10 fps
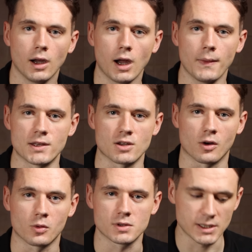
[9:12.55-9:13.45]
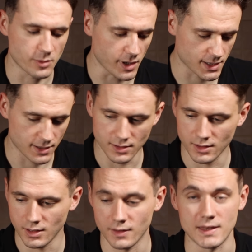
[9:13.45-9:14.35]
And there's your Hogwarts Express.
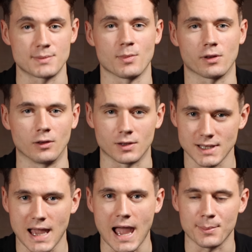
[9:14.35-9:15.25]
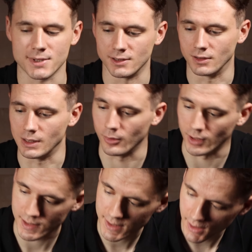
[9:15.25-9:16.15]
This model looks absolutely
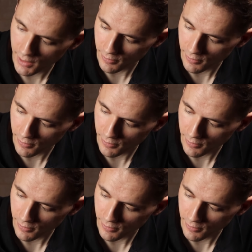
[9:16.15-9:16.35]
brilliant. I